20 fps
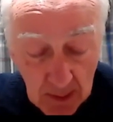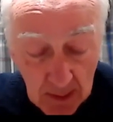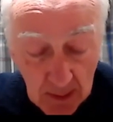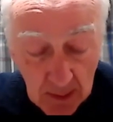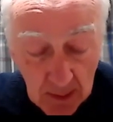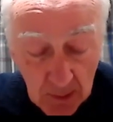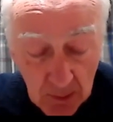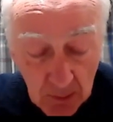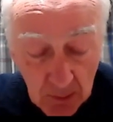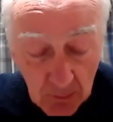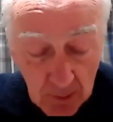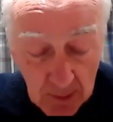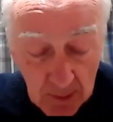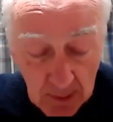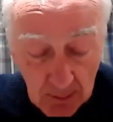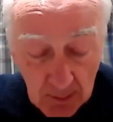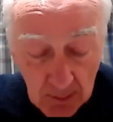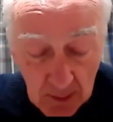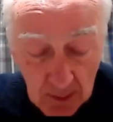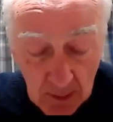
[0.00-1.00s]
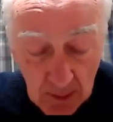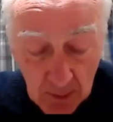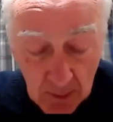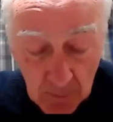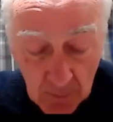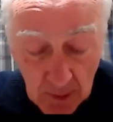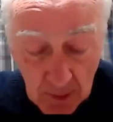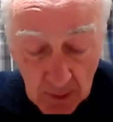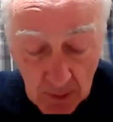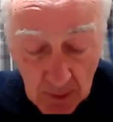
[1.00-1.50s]
and shoots out
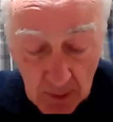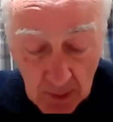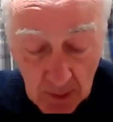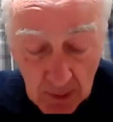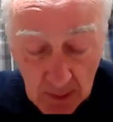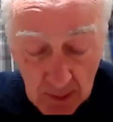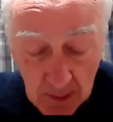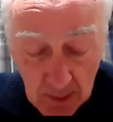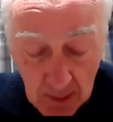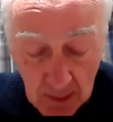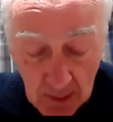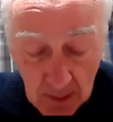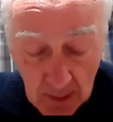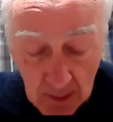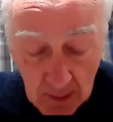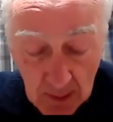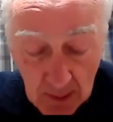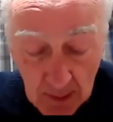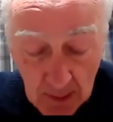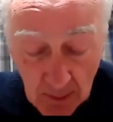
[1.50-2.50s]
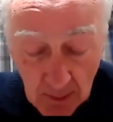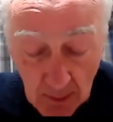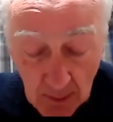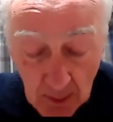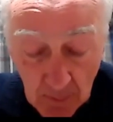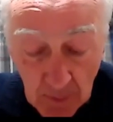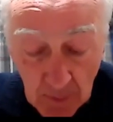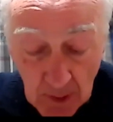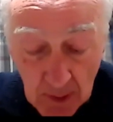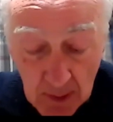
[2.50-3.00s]
large branches, so that
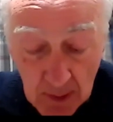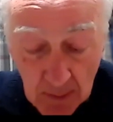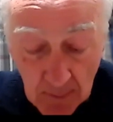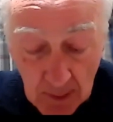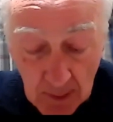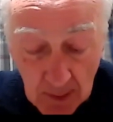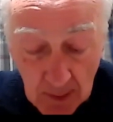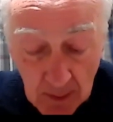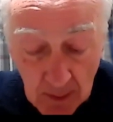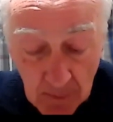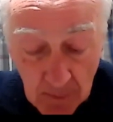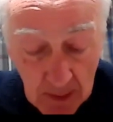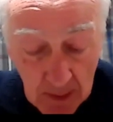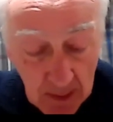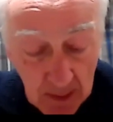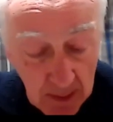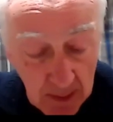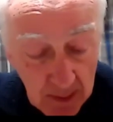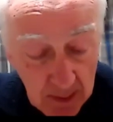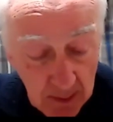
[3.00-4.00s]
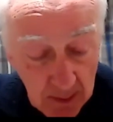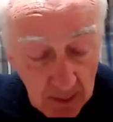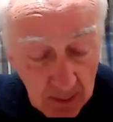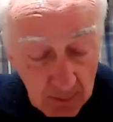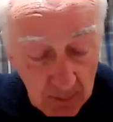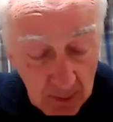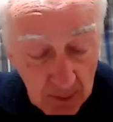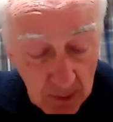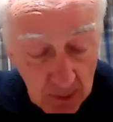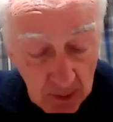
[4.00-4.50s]
the birds of the air may nest
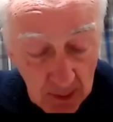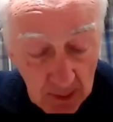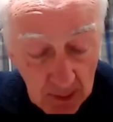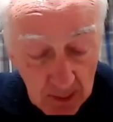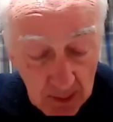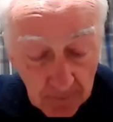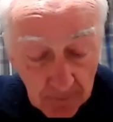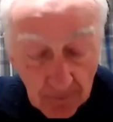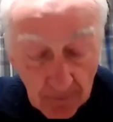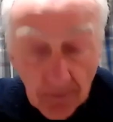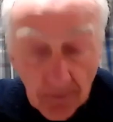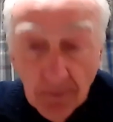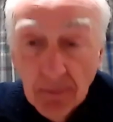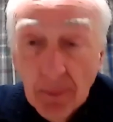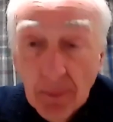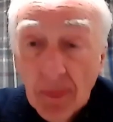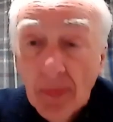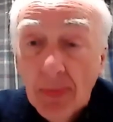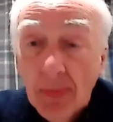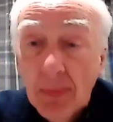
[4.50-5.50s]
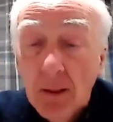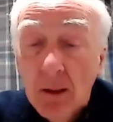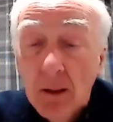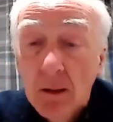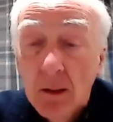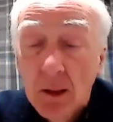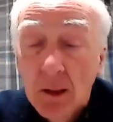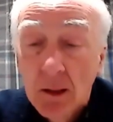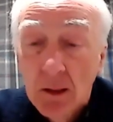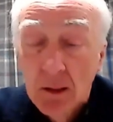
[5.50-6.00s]
under its shade.
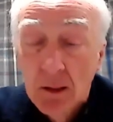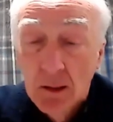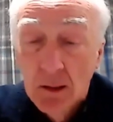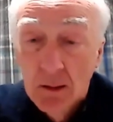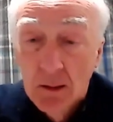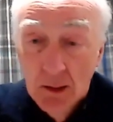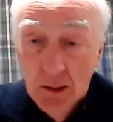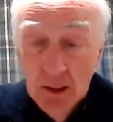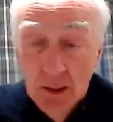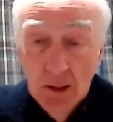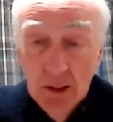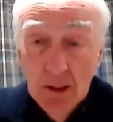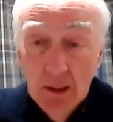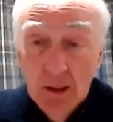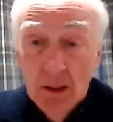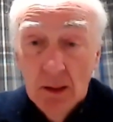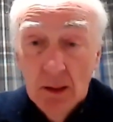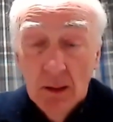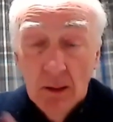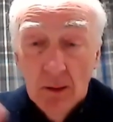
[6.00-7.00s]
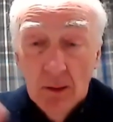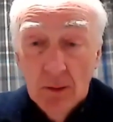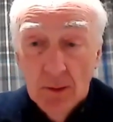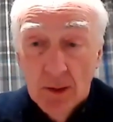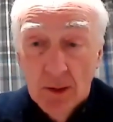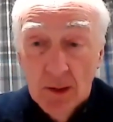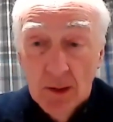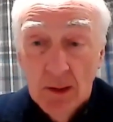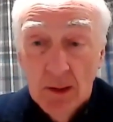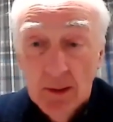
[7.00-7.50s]
And uh, on
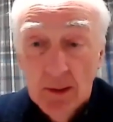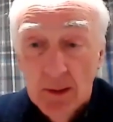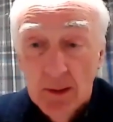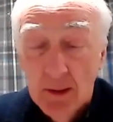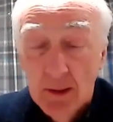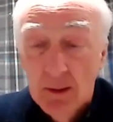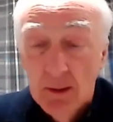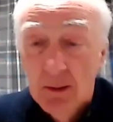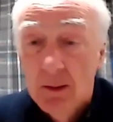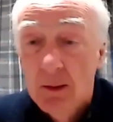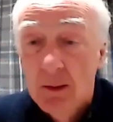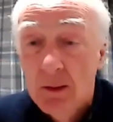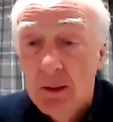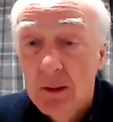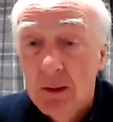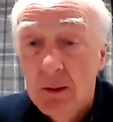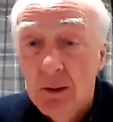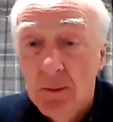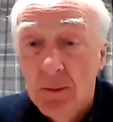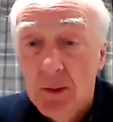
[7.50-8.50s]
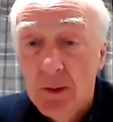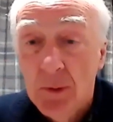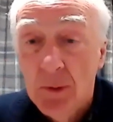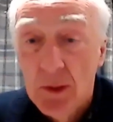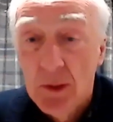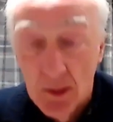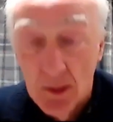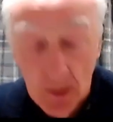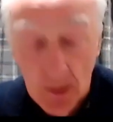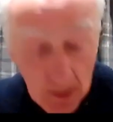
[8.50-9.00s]
the slide there, we have some
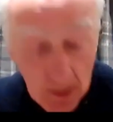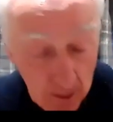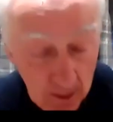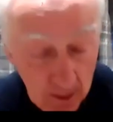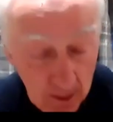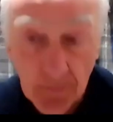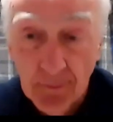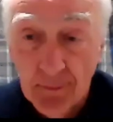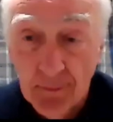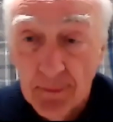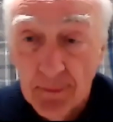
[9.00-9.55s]
mustard seeds.